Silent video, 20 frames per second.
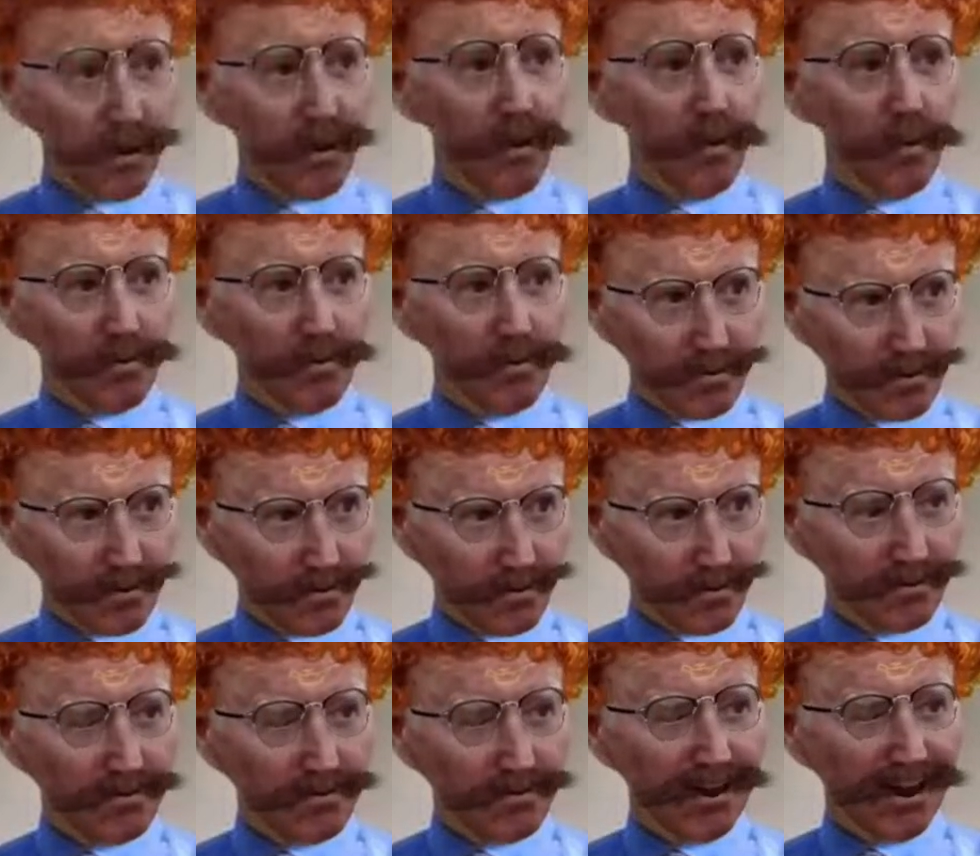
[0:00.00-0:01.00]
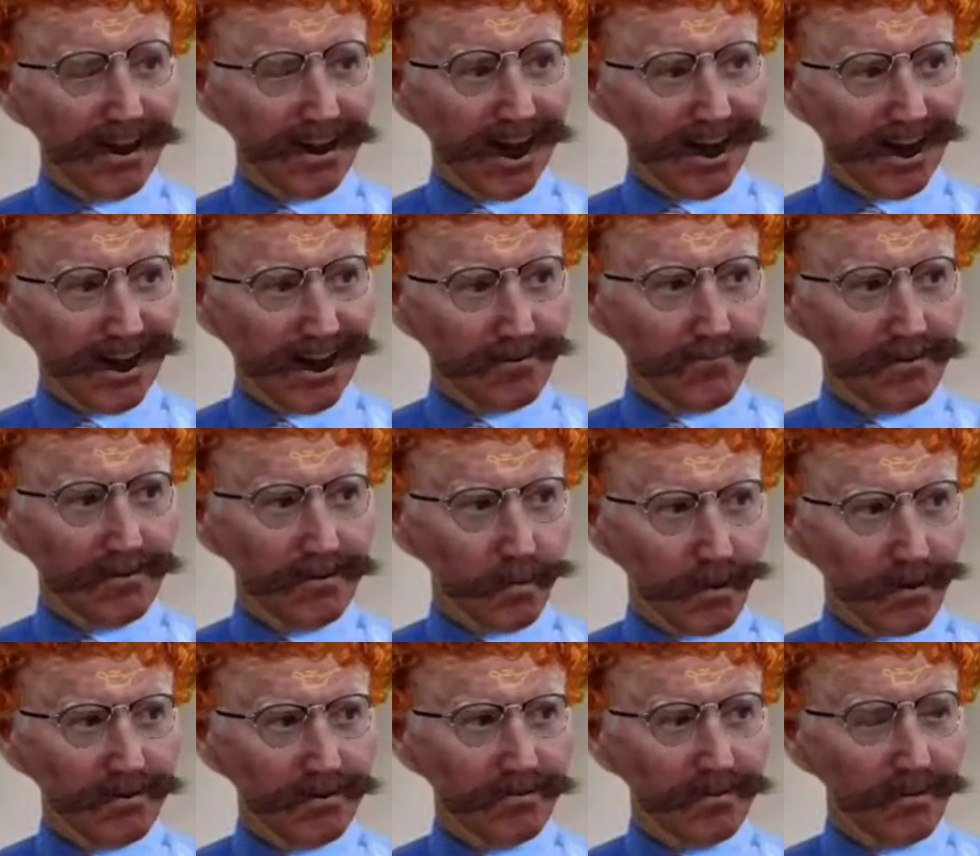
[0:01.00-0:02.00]
Woo! Good thing I had my
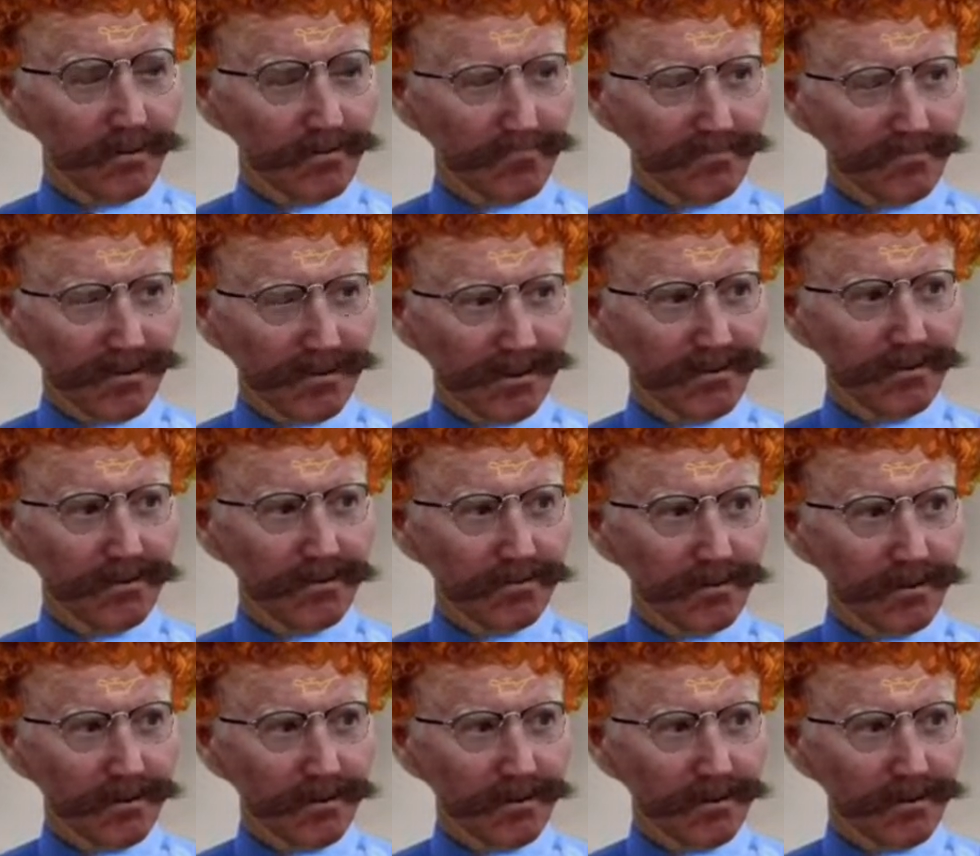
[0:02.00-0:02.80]
Twitter notifications